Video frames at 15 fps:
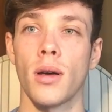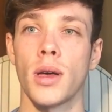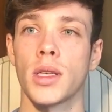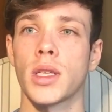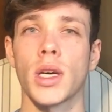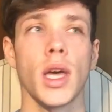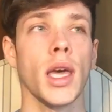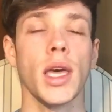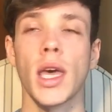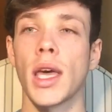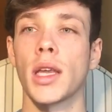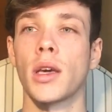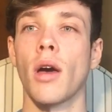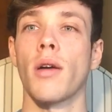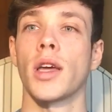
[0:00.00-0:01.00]
It's like a
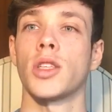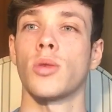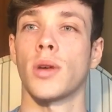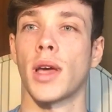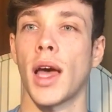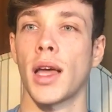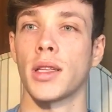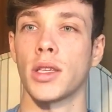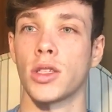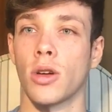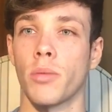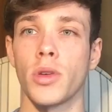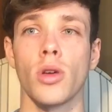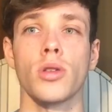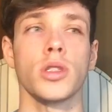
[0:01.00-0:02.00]
kid going into a candy
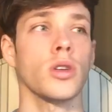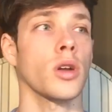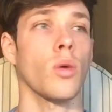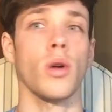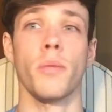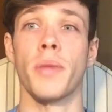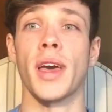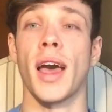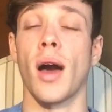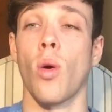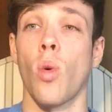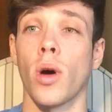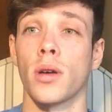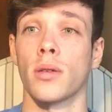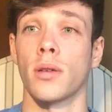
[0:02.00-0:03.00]
shop. You're not just going to want to pick out
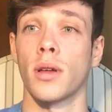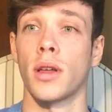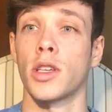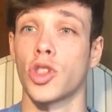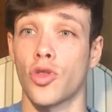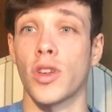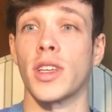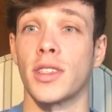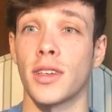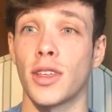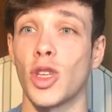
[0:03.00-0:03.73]
one treat.